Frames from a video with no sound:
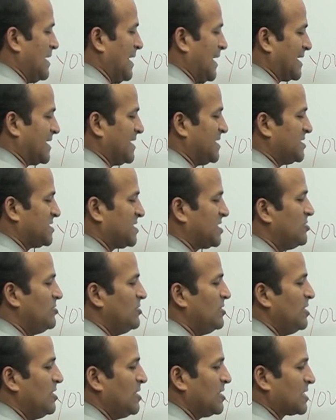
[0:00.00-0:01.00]

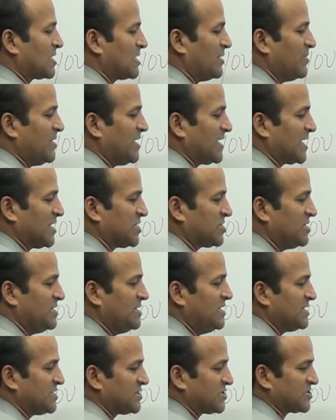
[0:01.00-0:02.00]
Aggressive
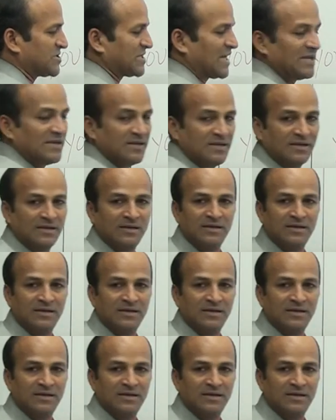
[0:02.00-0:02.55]
communication style.